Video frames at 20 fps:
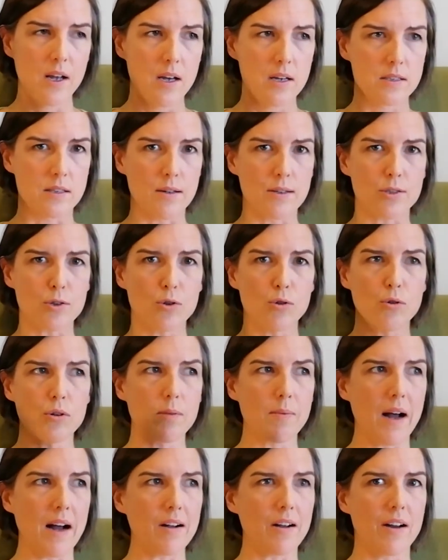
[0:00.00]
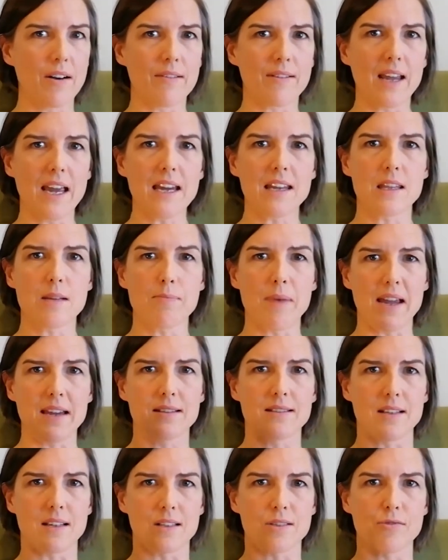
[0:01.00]
So it's all about kind of getting the
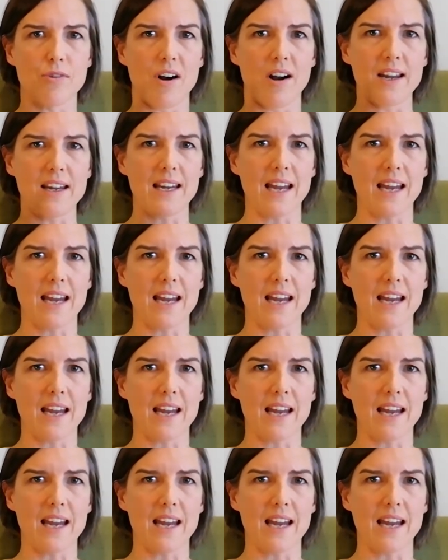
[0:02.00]
basics right,